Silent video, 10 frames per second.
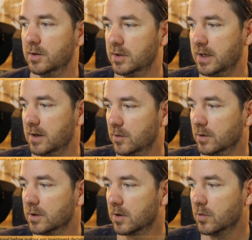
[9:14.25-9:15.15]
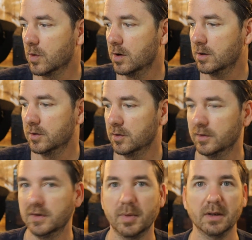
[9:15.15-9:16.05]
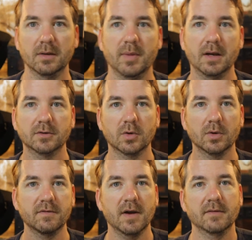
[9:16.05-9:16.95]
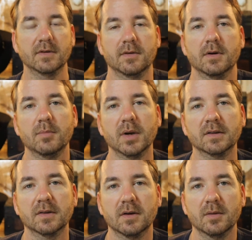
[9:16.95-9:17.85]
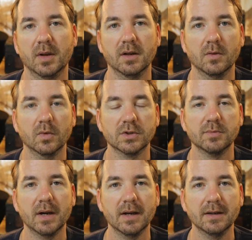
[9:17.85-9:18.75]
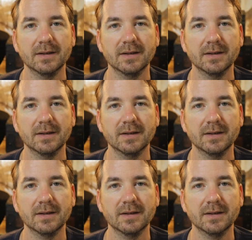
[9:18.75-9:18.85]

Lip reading: You can't really go wrong. You're only spending about 25 to 30 bucks there, depending on what you buy.